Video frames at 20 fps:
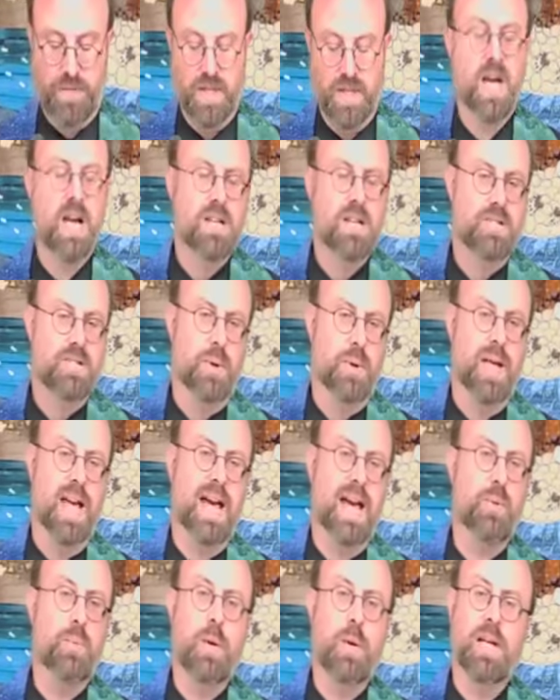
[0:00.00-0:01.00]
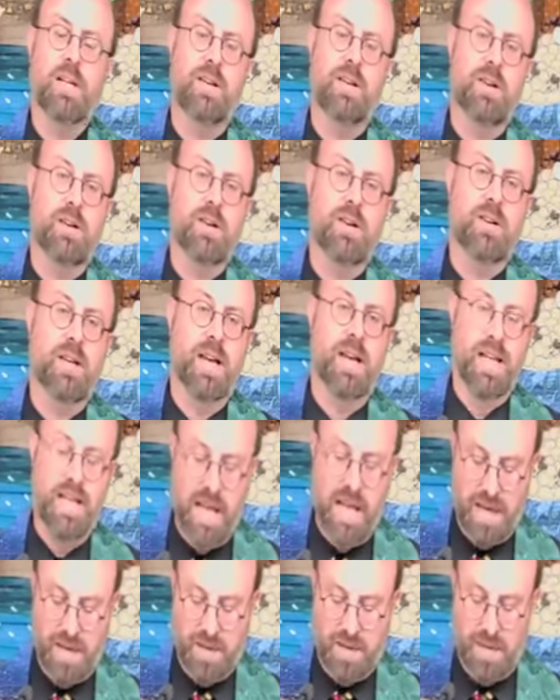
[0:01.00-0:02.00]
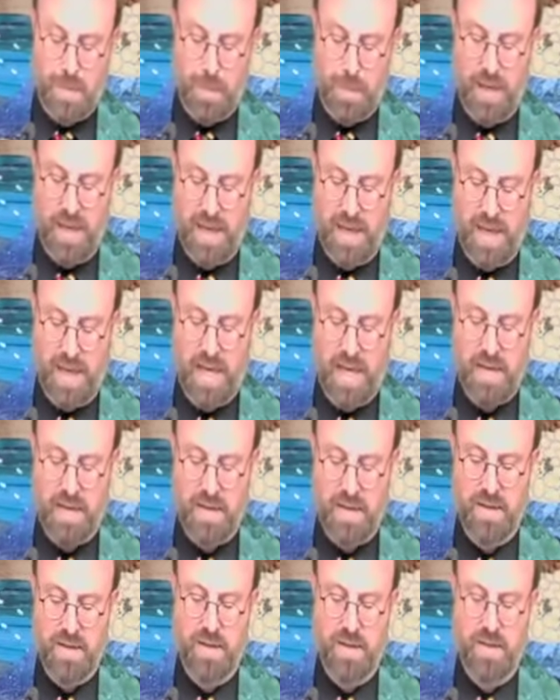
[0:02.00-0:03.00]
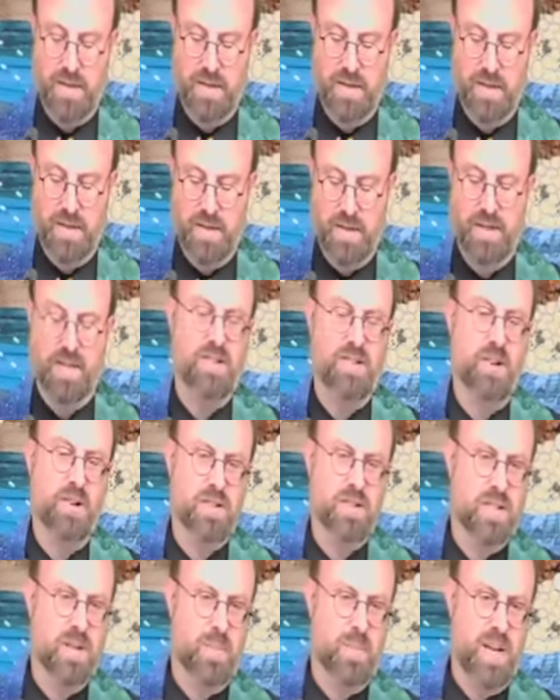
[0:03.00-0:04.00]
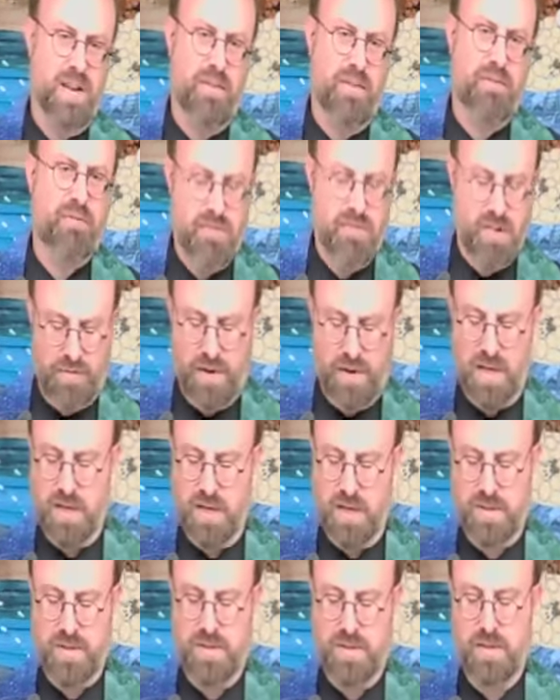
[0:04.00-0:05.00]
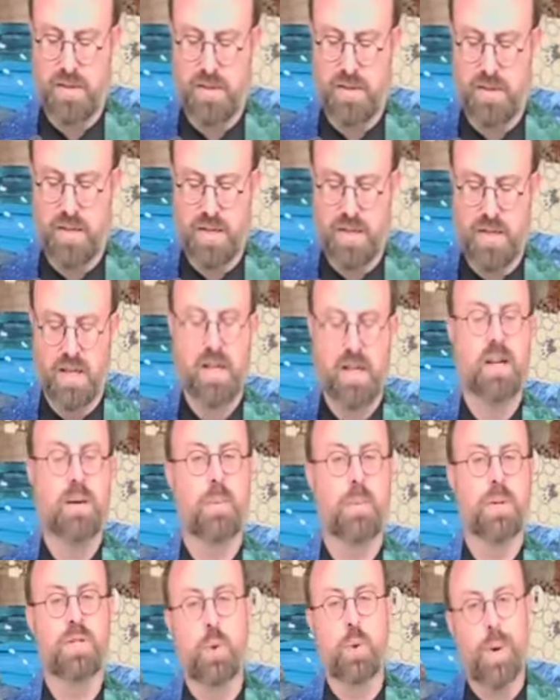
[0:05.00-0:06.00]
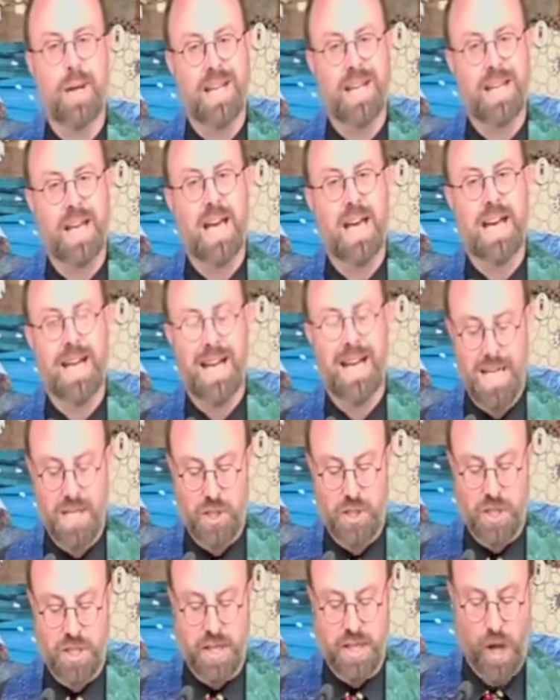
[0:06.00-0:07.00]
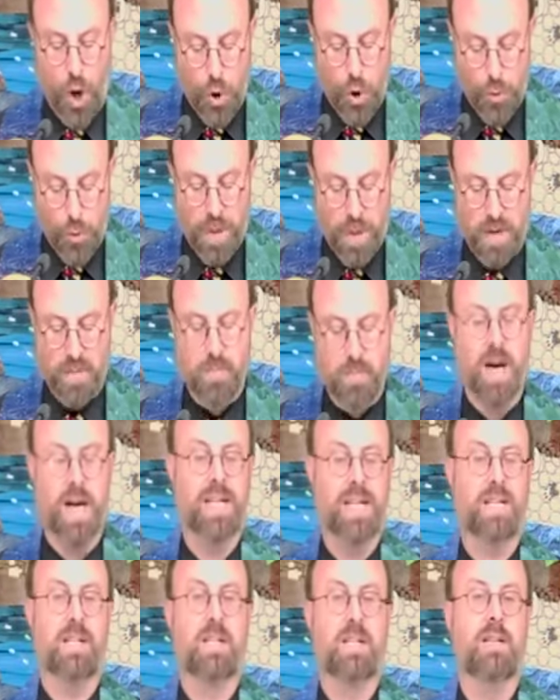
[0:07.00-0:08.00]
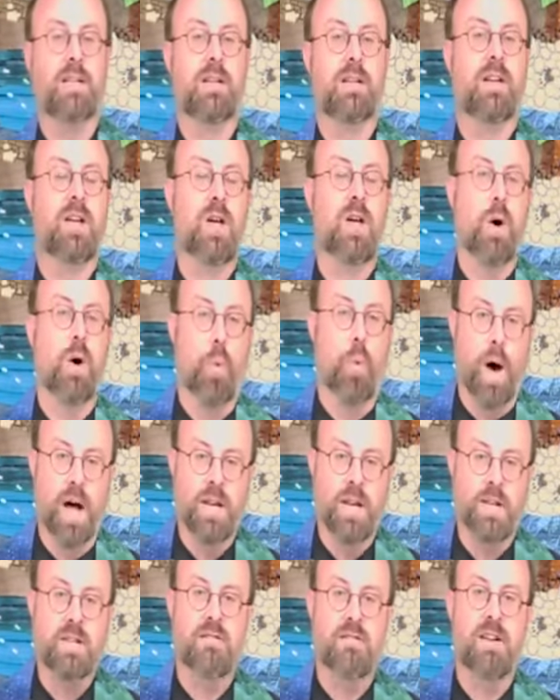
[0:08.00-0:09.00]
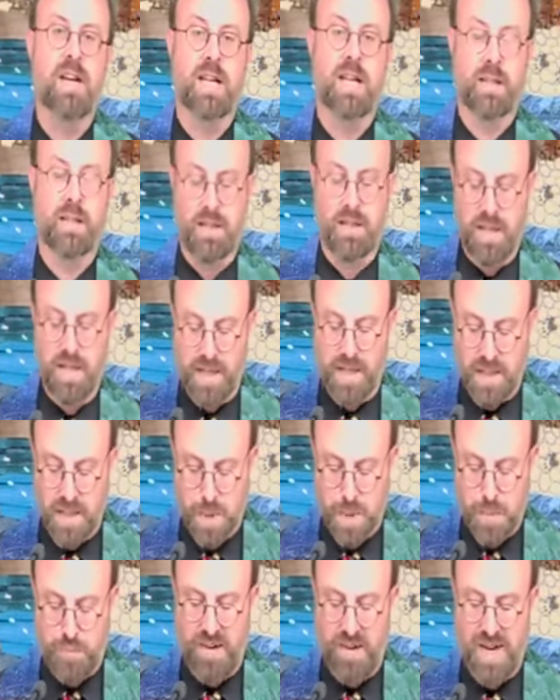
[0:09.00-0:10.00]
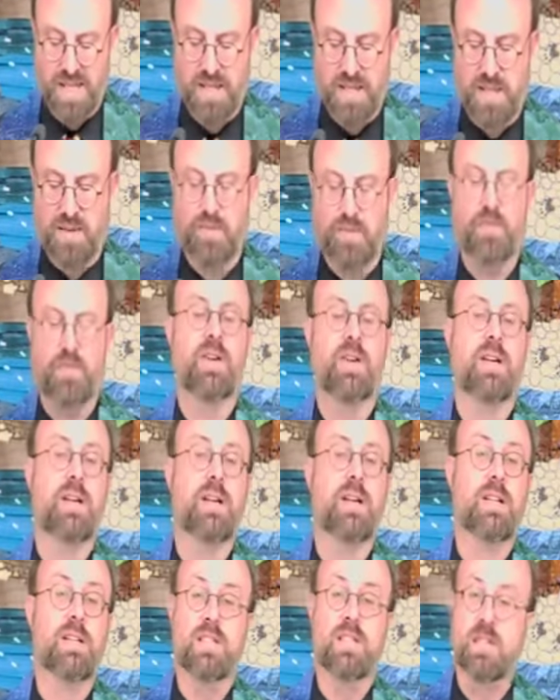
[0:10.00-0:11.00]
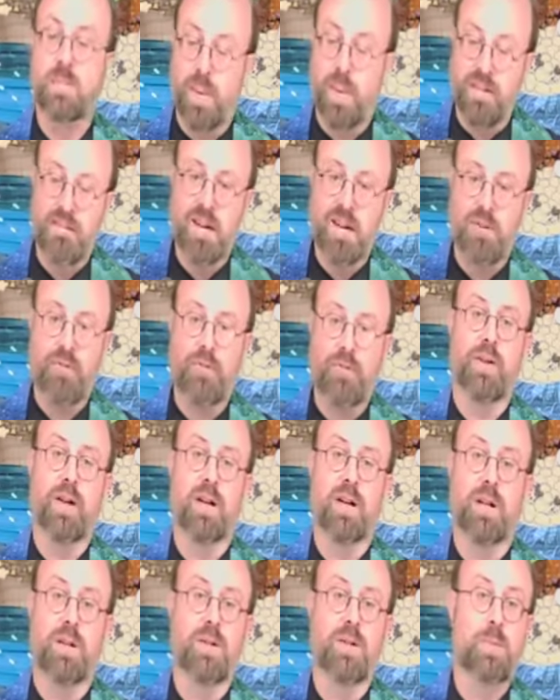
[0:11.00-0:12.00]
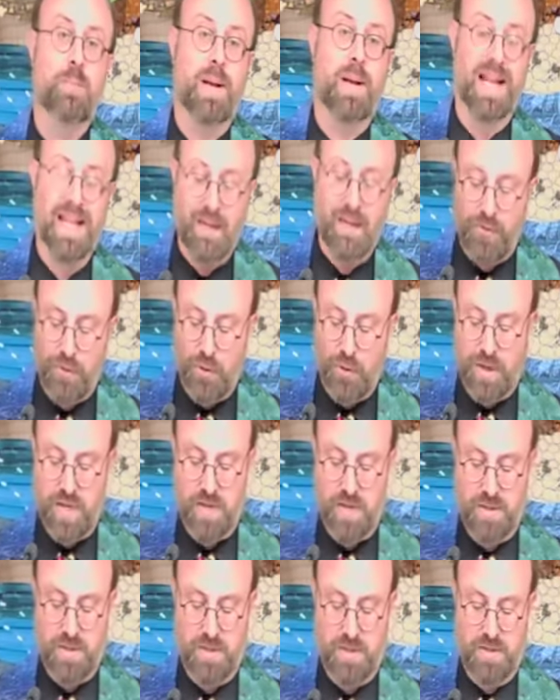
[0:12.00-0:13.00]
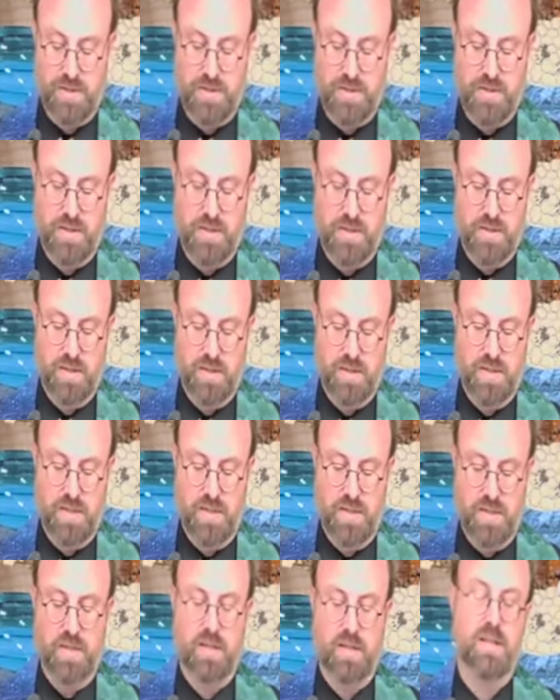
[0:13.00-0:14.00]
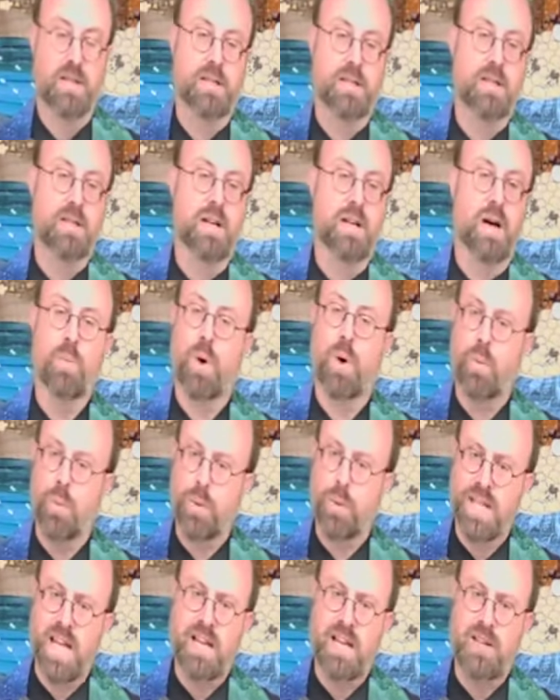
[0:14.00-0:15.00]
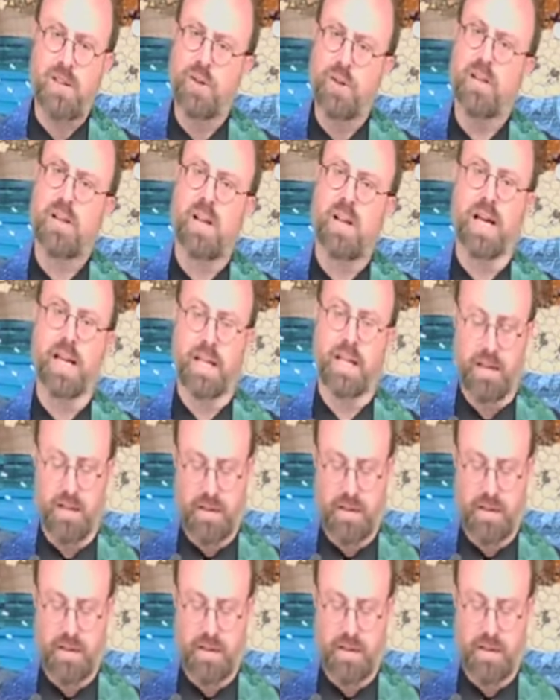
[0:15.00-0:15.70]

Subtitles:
So can we learn again to play? Not to be frivolous, but to engage in an open-minded, wondering, expressive, spirit-filled playfulness? And what would that look like?